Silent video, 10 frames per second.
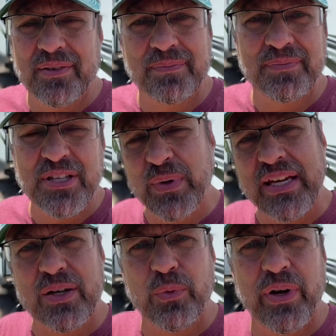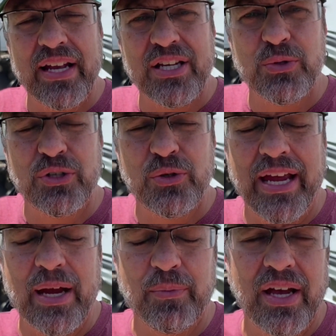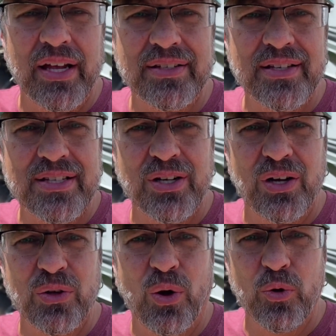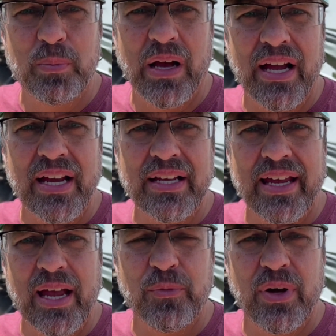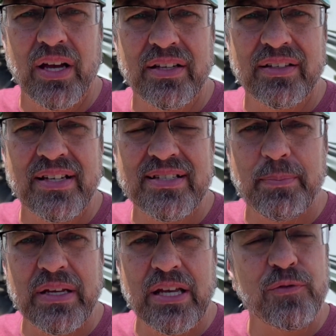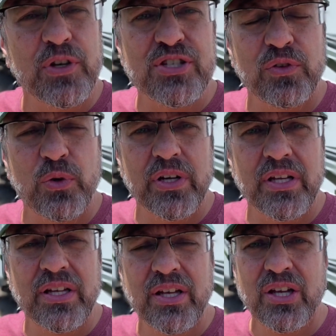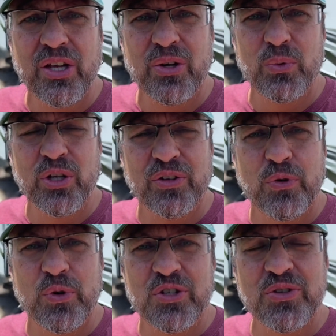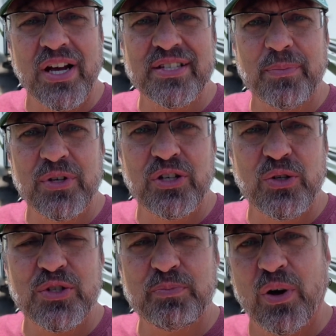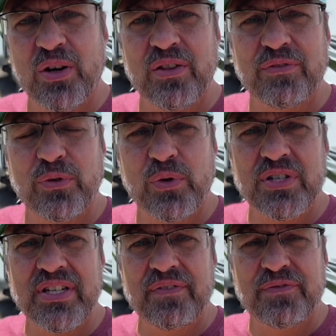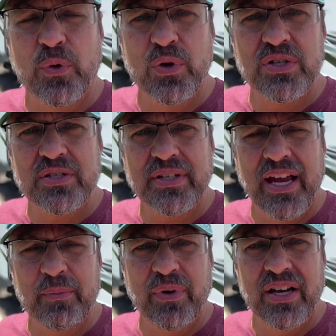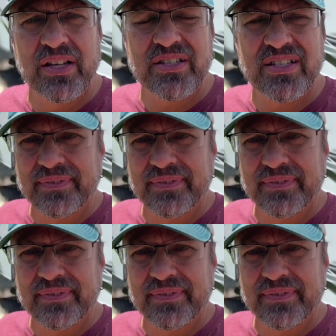This weekend we're heading to a new campground. It's called Holder Mine Campground. It's up in Inverness, Florida. We're looking forward to trying something new. It's part of the Florida State Forest campgrounds.